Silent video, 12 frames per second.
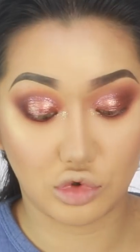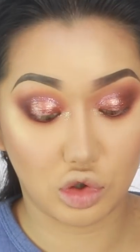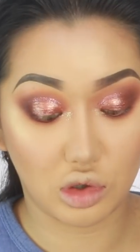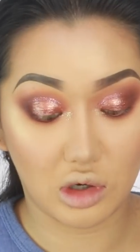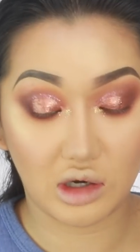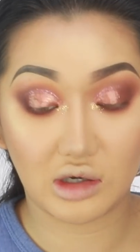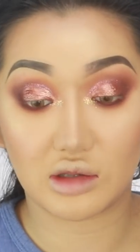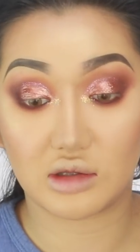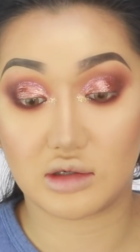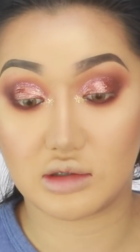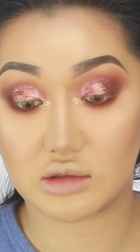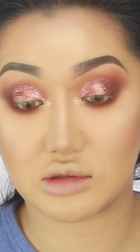I'm not liking
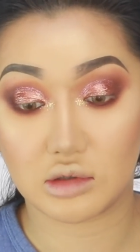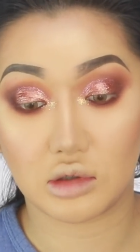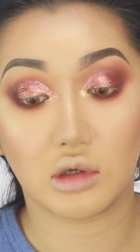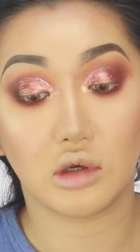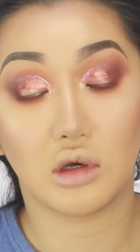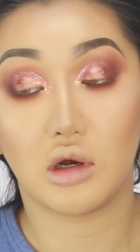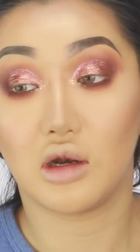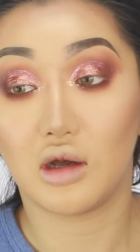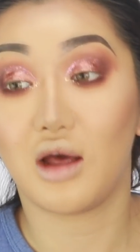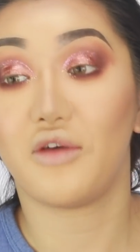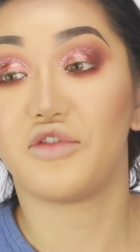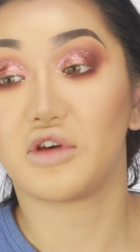this.
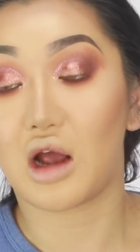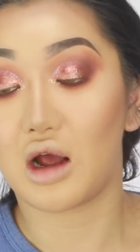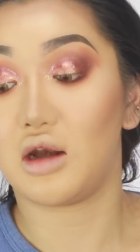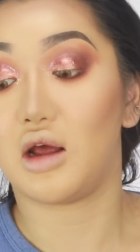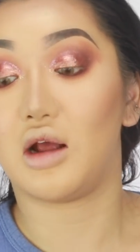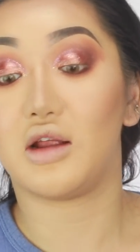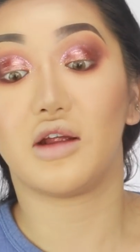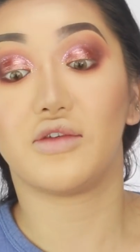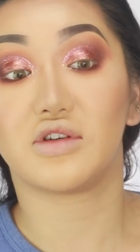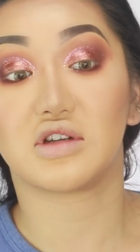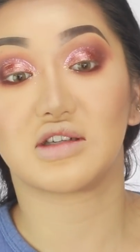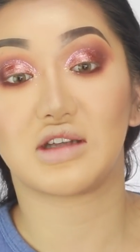Love the colour. Like,
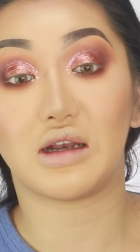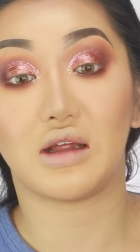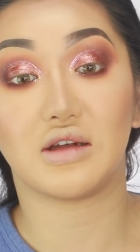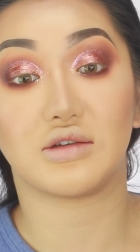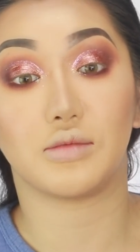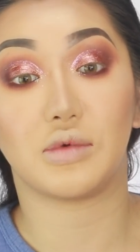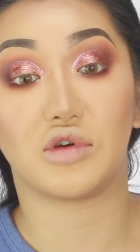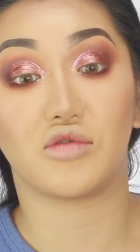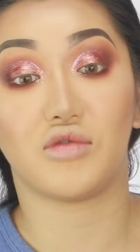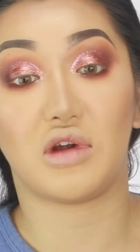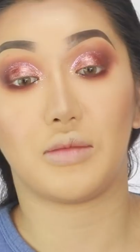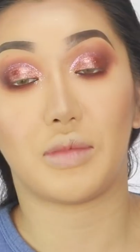if I just stay like this, it'll be
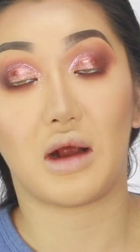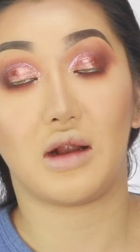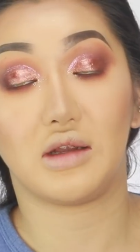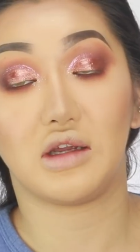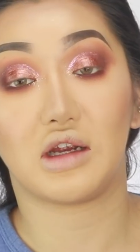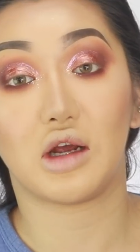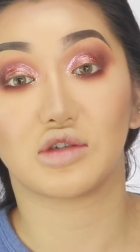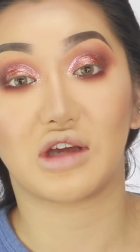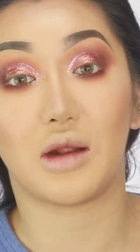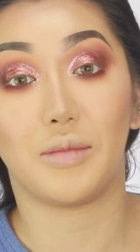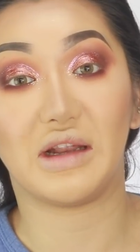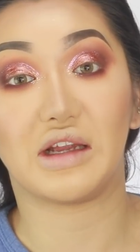great. But your girl's
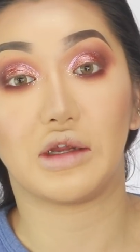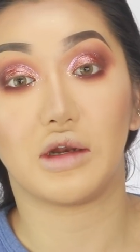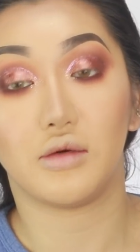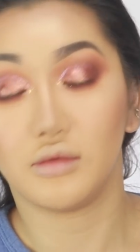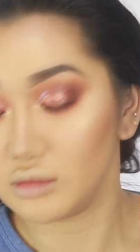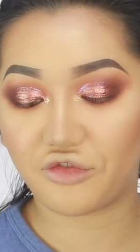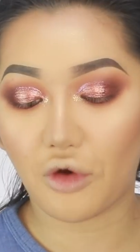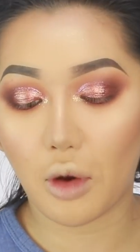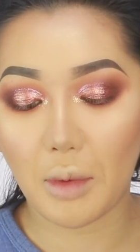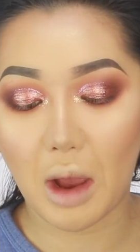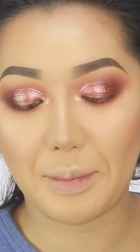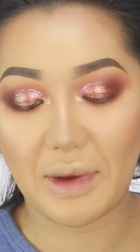gonna blink, you know.
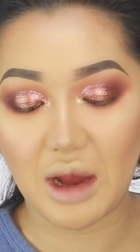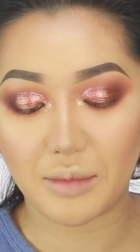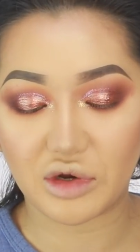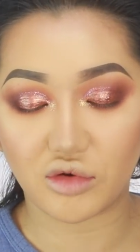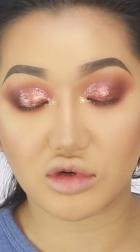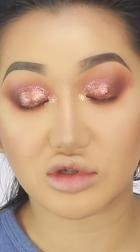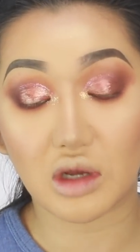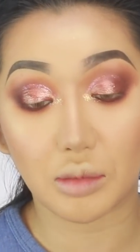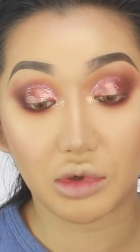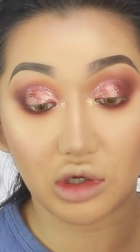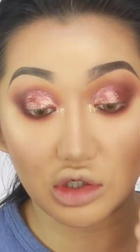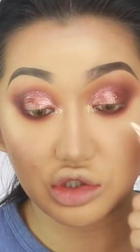From Bare Minerals,
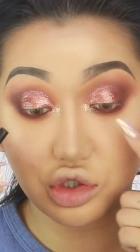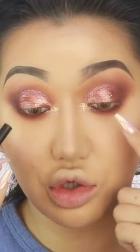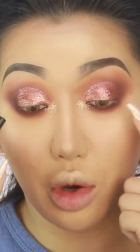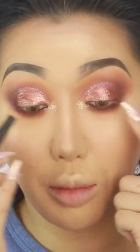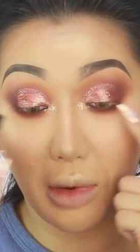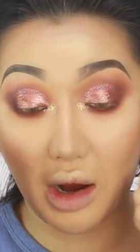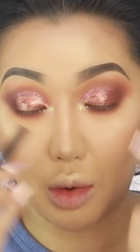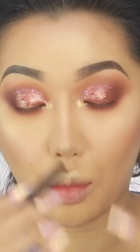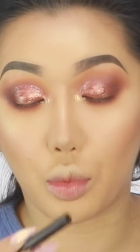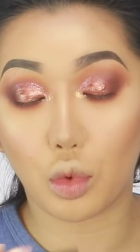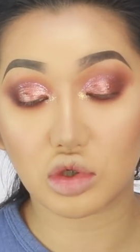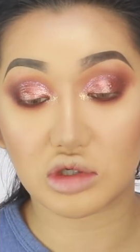I'm gonna do my
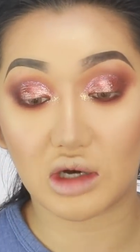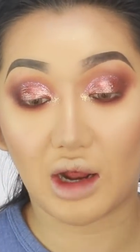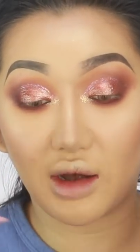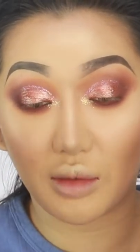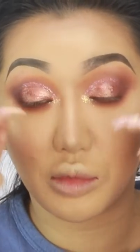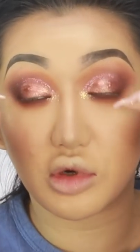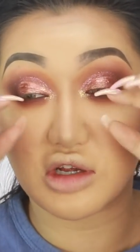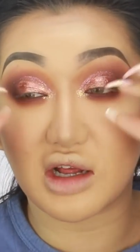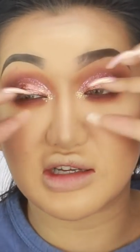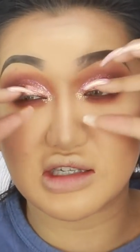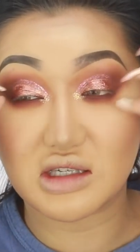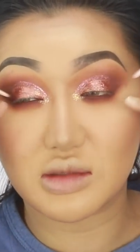waterline. I'm gonna
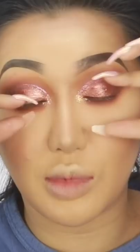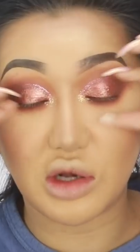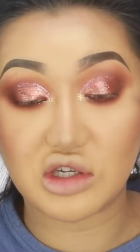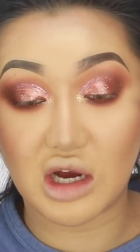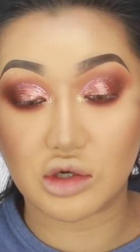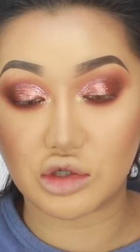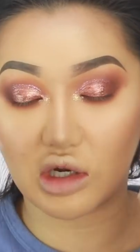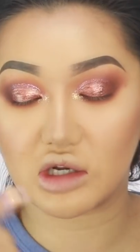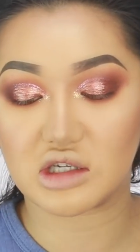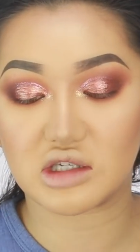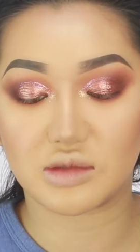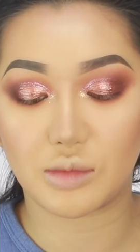like smudge it out and do like
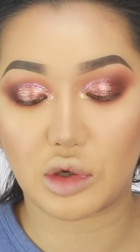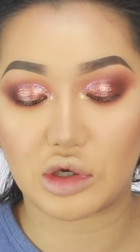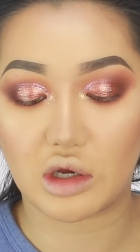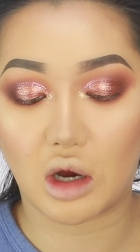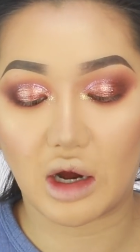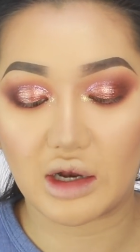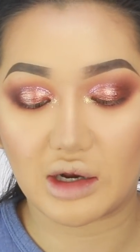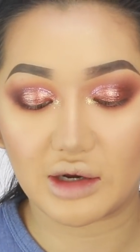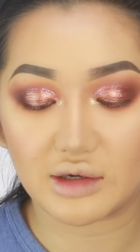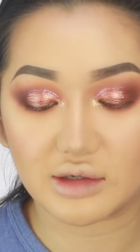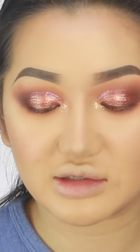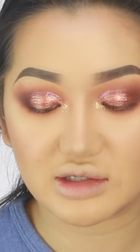a smoky
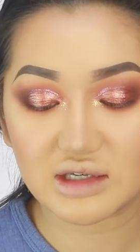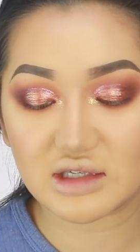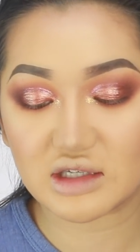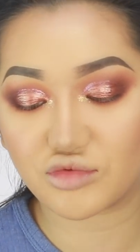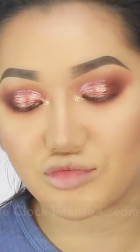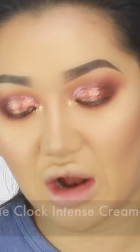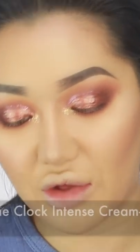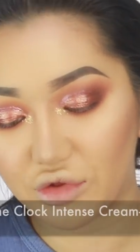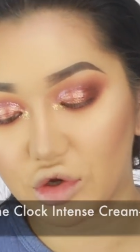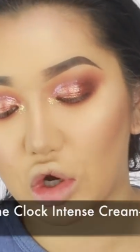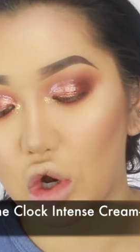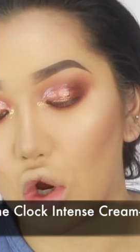eyeliner. So this is Round the
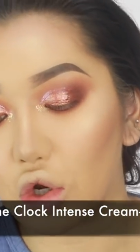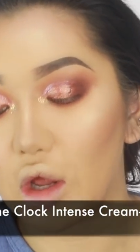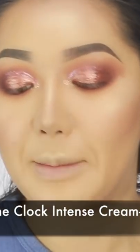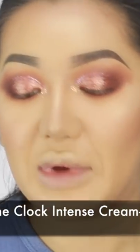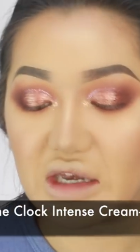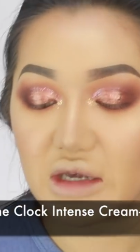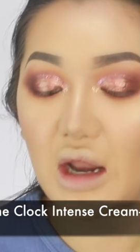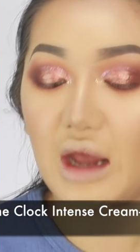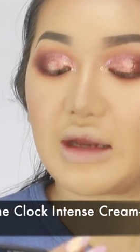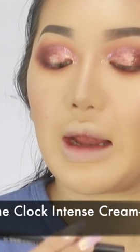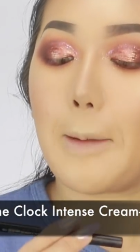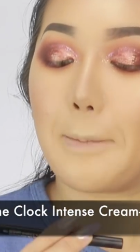Clock
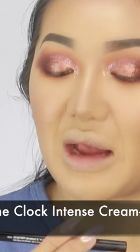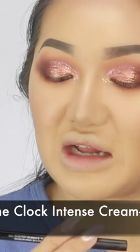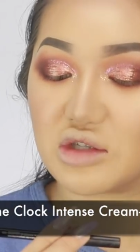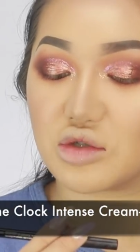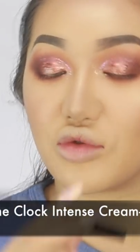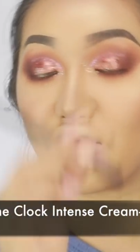Midnight Pencil